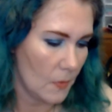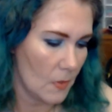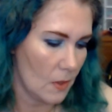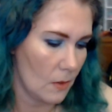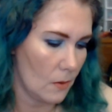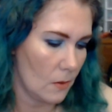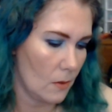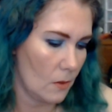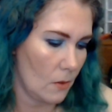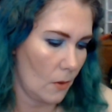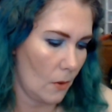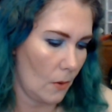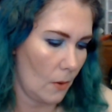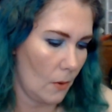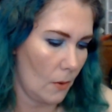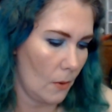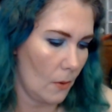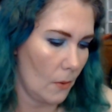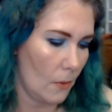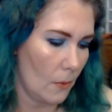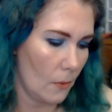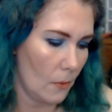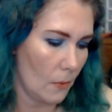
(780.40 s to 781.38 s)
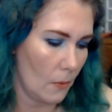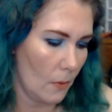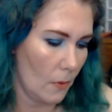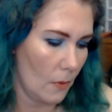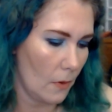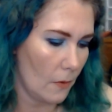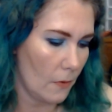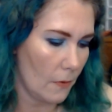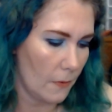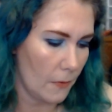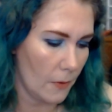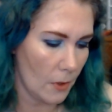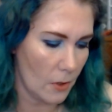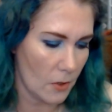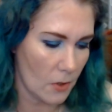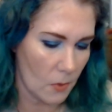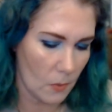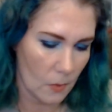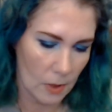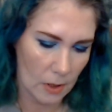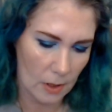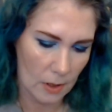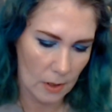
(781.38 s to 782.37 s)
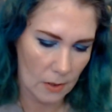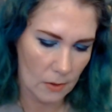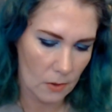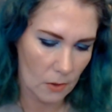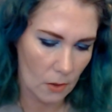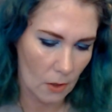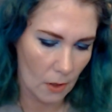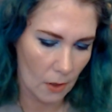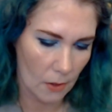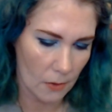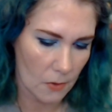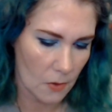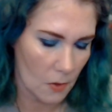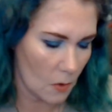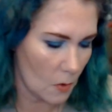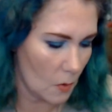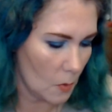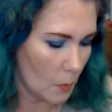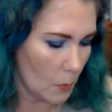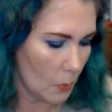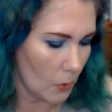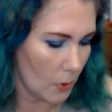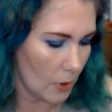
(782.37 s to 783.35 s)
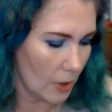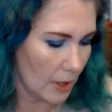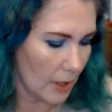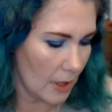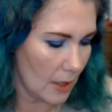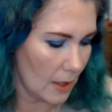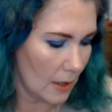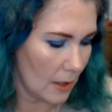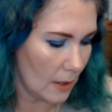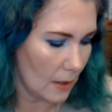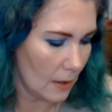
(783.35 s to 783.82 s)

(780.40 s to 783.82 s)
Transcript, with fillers: So the first one is called Sporty,